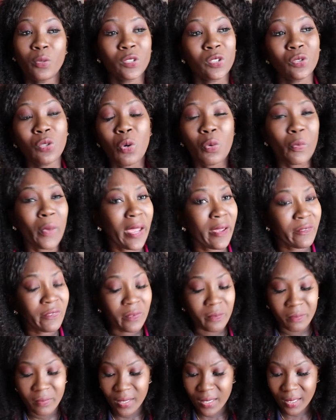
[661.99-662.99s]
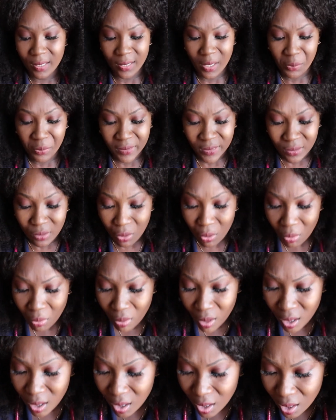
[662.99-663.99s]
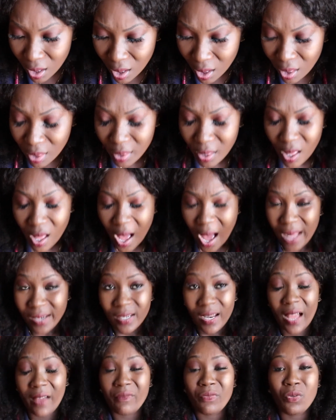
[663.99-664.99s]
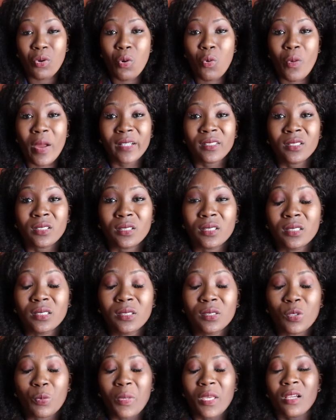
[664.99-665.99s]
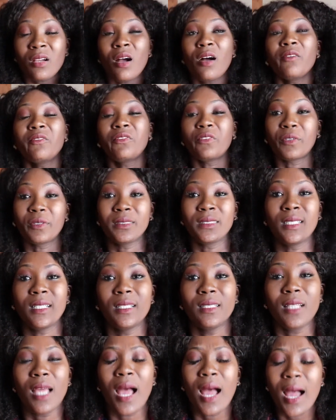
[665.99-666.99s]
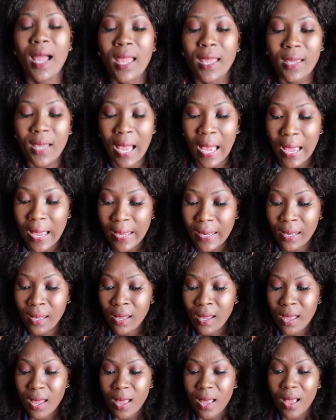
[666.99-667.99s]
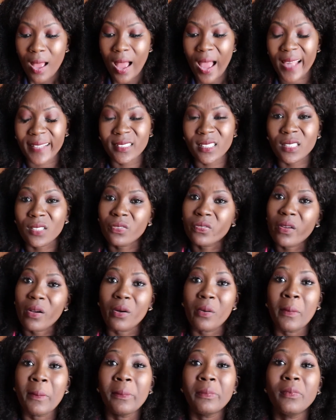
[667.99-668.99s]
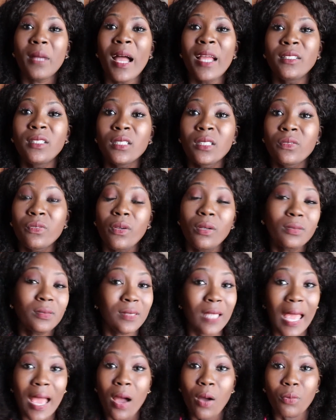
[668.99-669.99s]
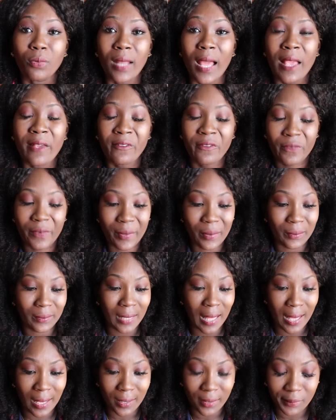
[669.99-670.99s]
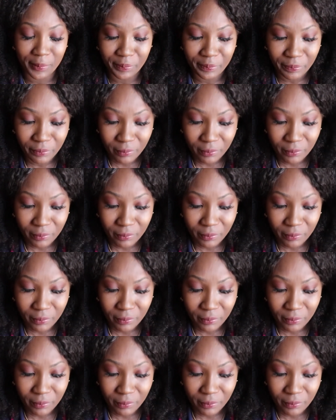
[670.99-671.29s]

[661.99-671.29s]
was no way for me. I didn't have nowhere to be comforted. I just felt down. I felt like